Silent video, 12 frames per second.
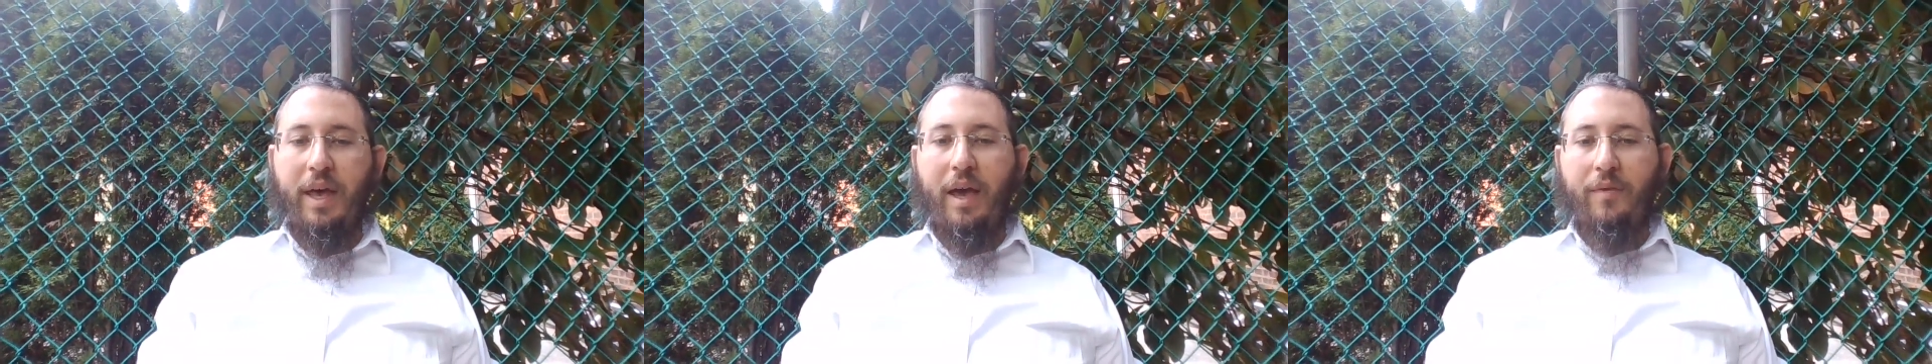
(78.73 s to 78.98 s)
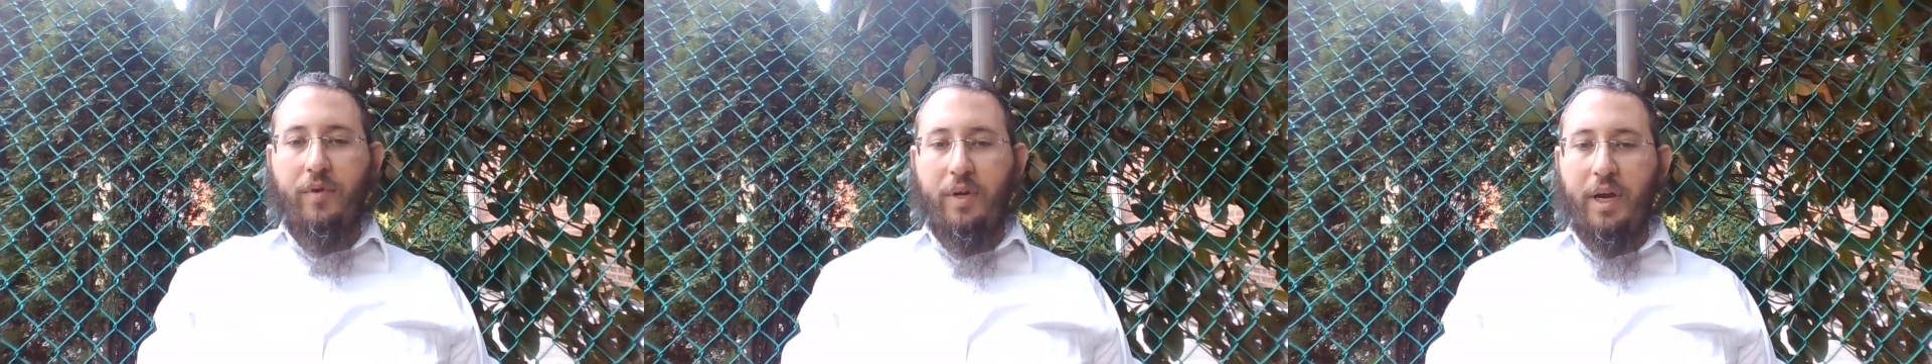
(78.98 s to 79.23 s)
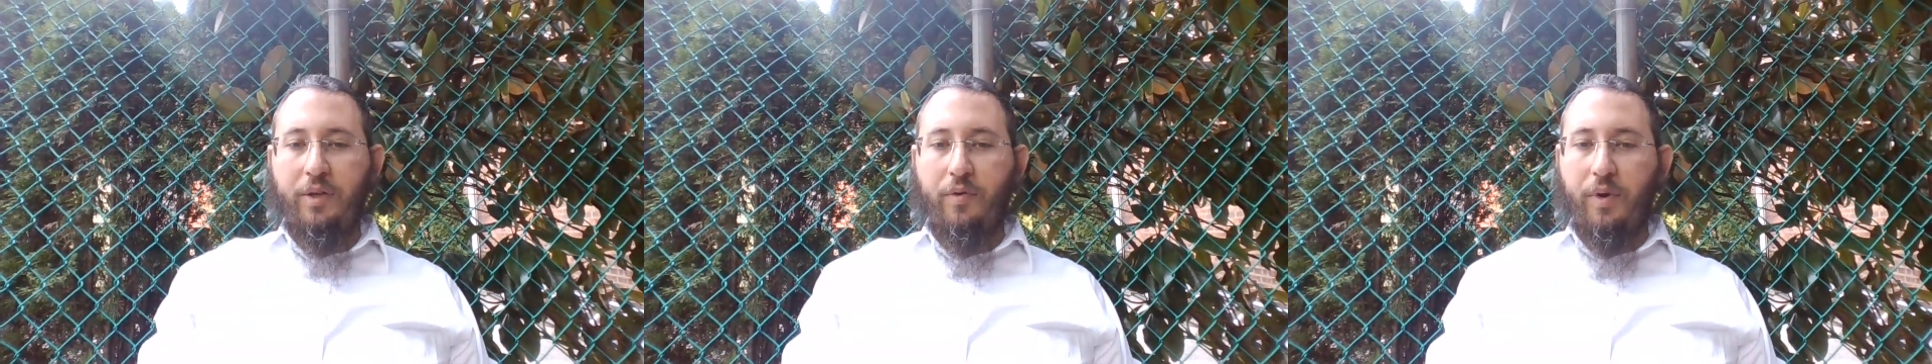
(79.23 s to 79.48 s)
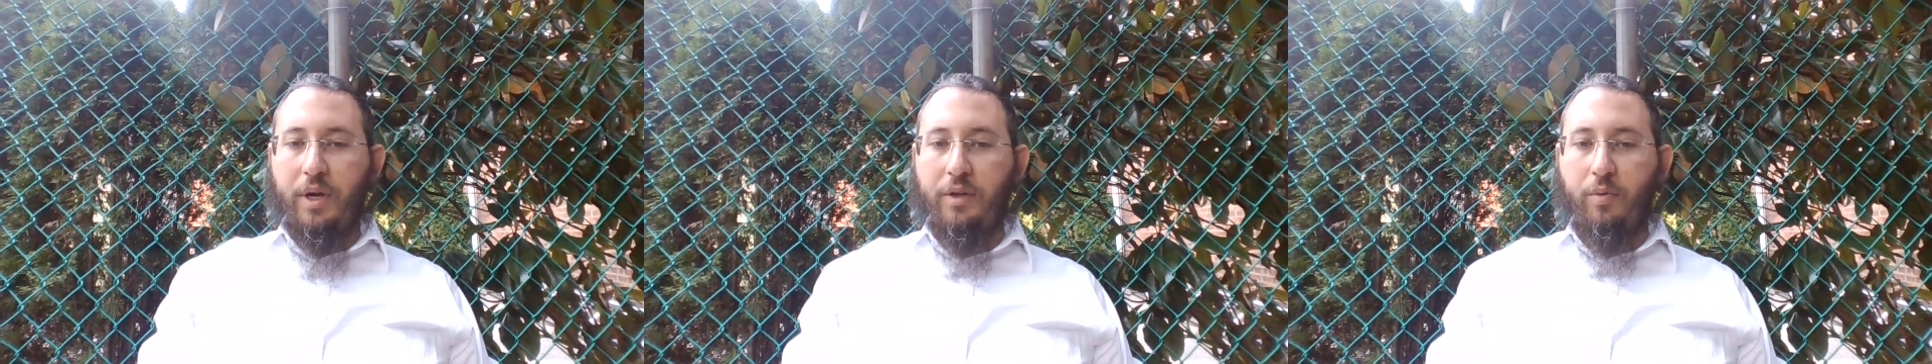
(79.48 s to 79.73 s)
after God
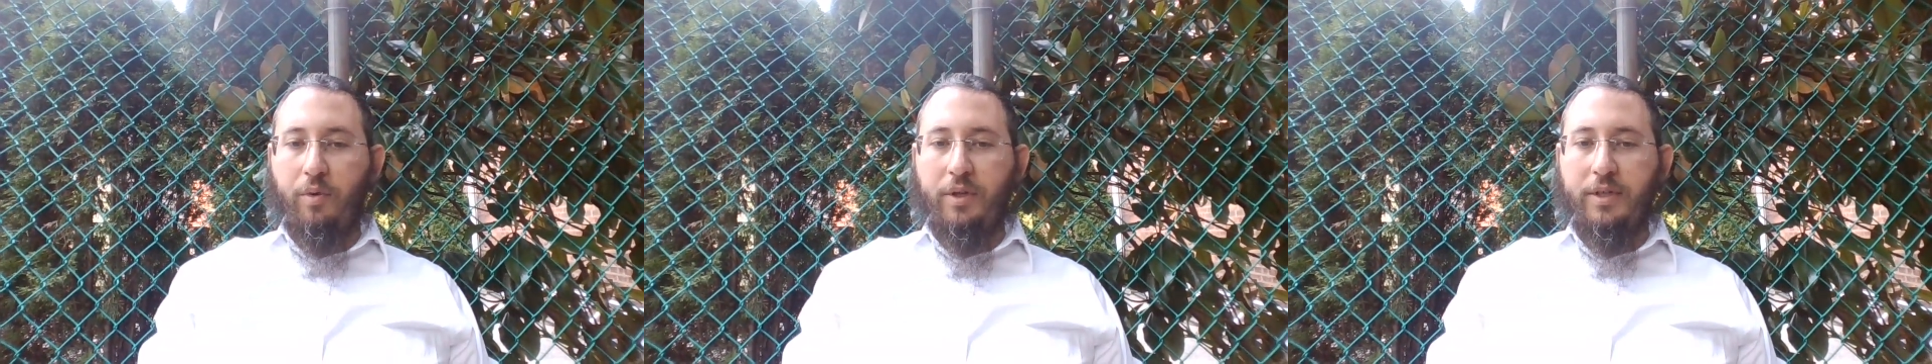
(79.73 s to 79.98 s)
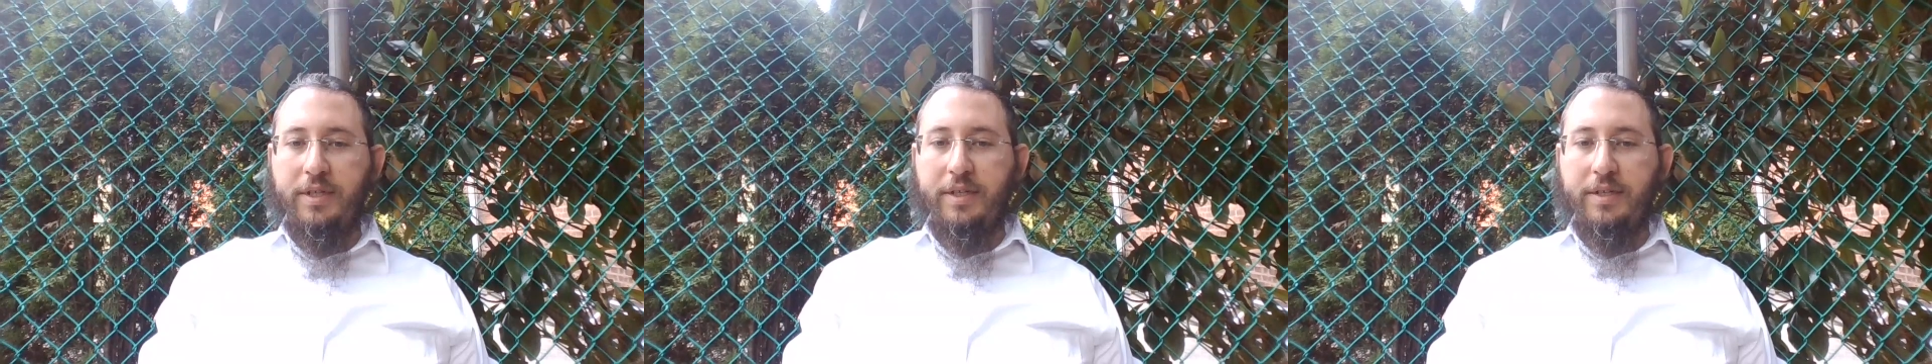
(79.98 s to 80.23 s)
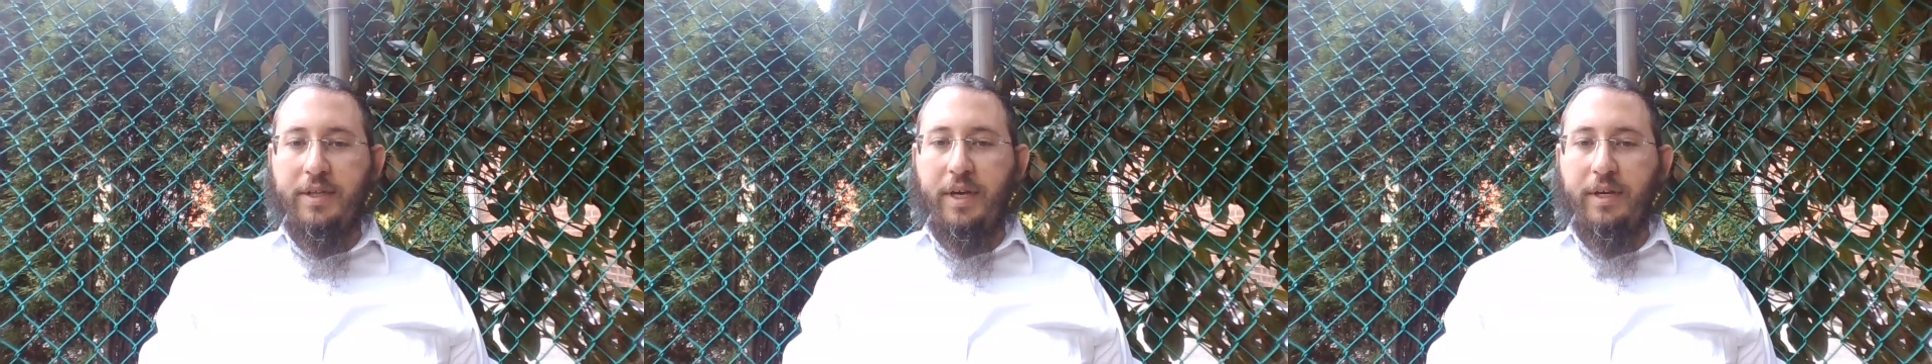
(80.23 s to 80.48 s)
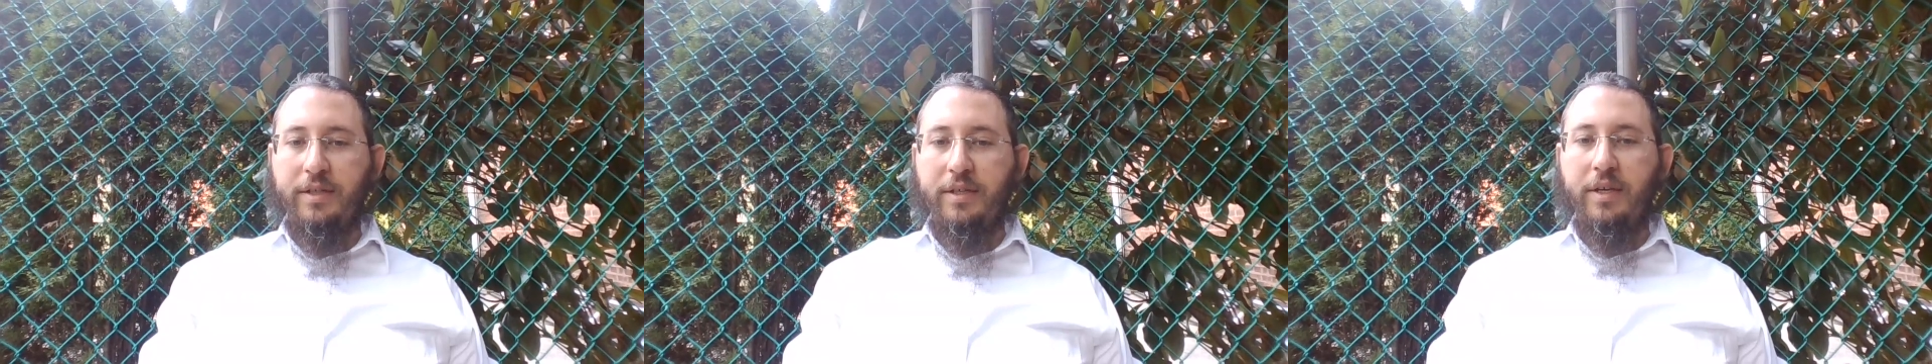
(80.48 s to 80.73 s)
created the world in 6
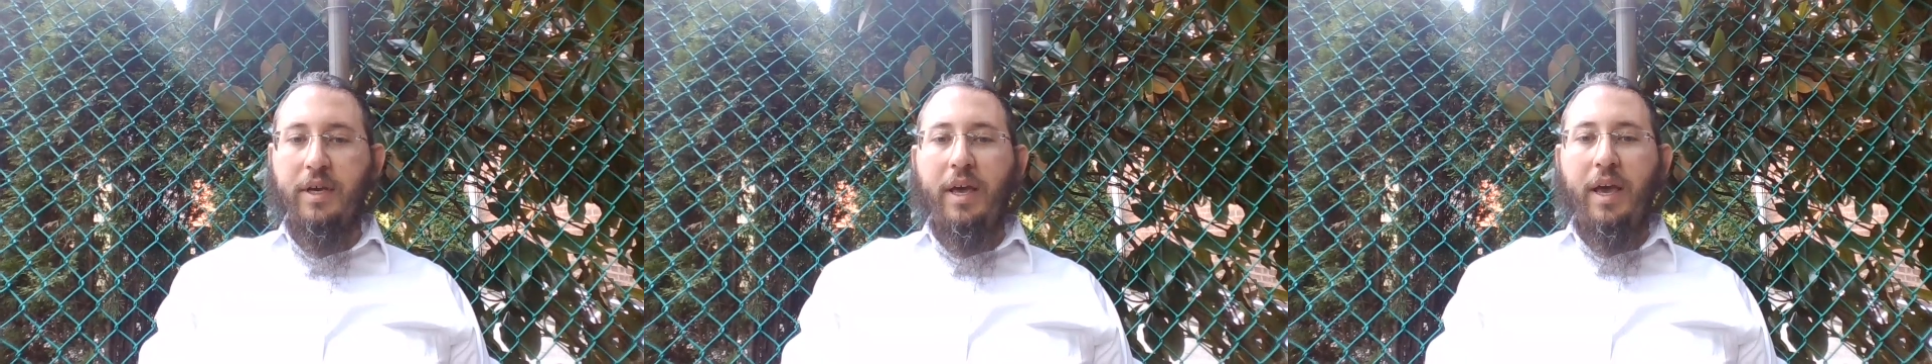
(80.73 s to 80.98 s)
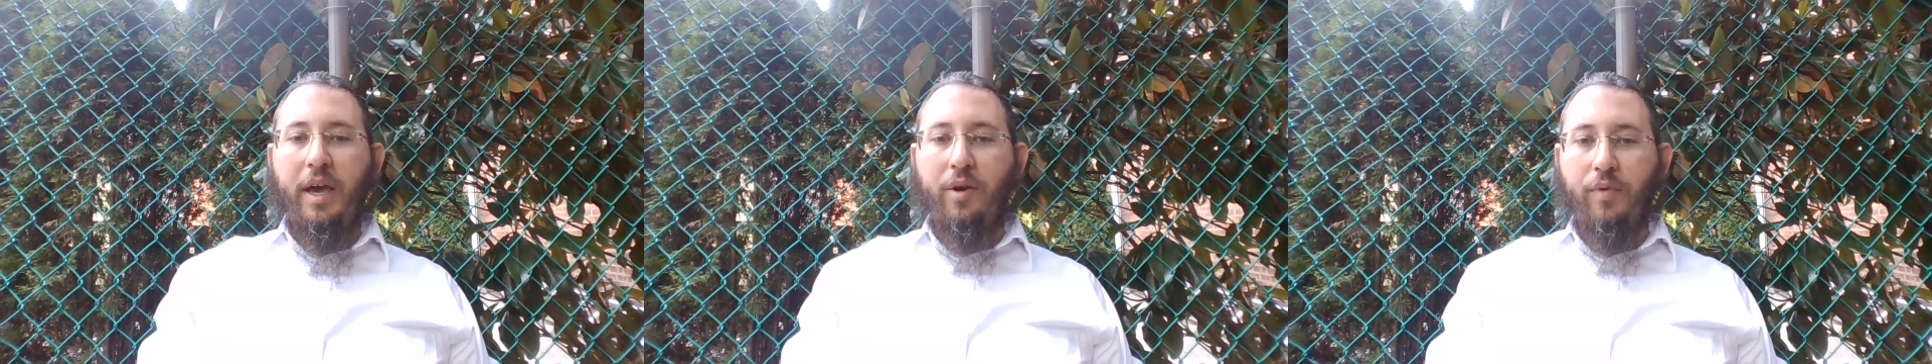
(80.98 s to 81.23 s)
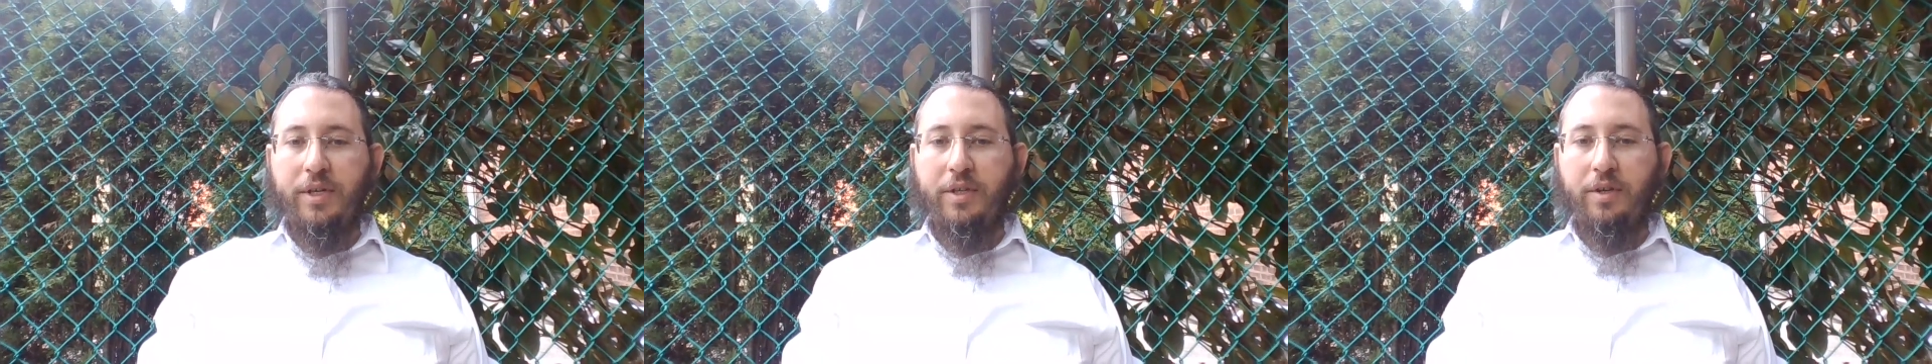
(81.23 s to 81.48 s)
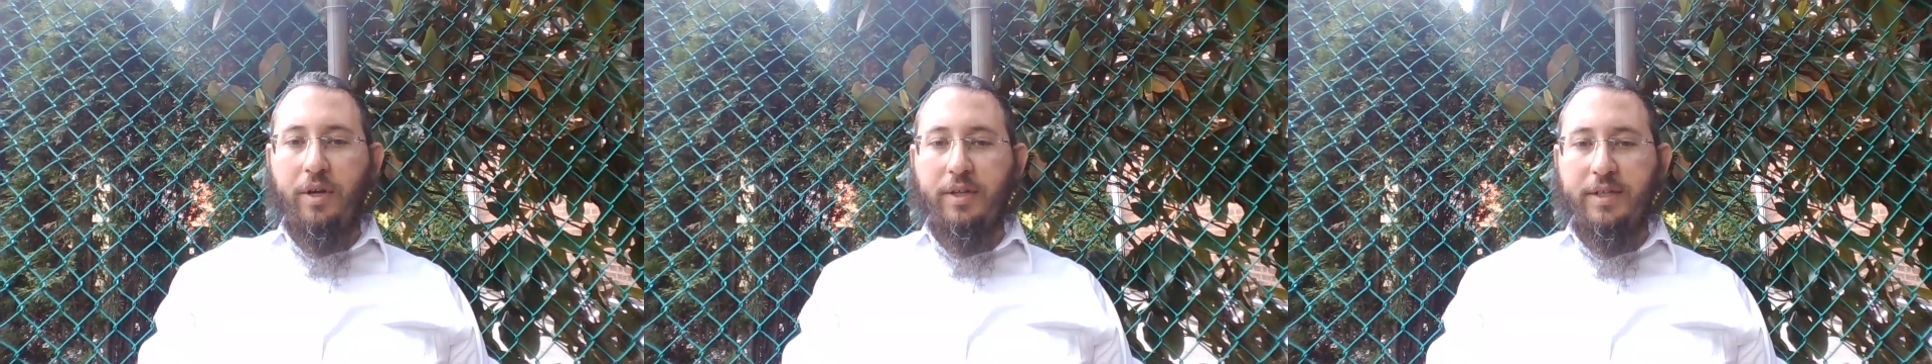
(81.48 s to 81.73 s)
days and
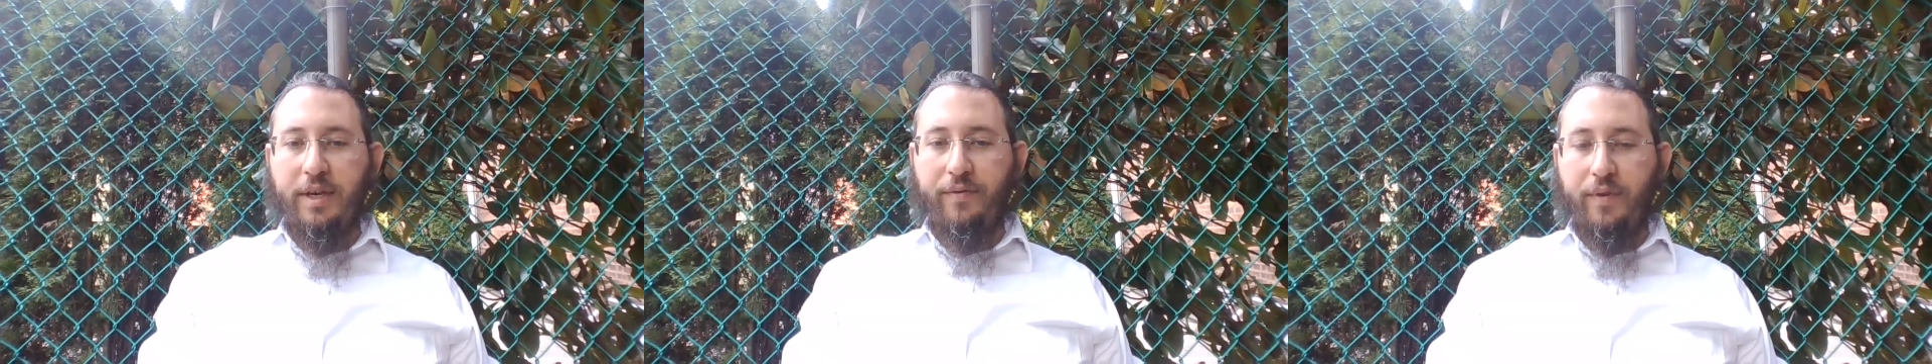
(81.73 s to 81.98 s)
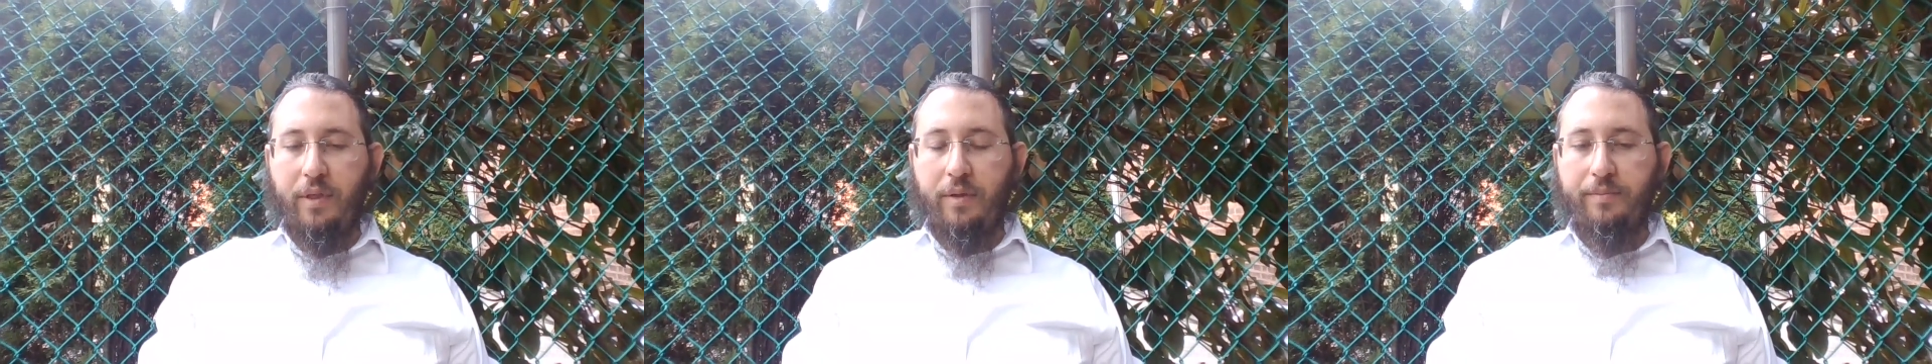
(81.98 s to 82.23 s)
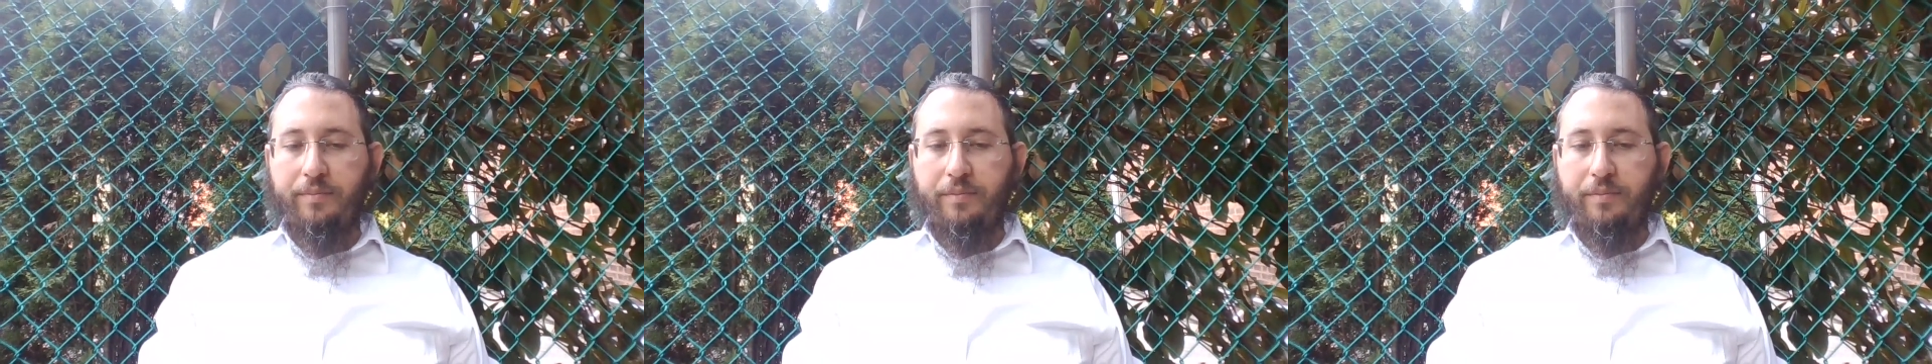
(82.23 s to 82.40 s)
rested on the seventh.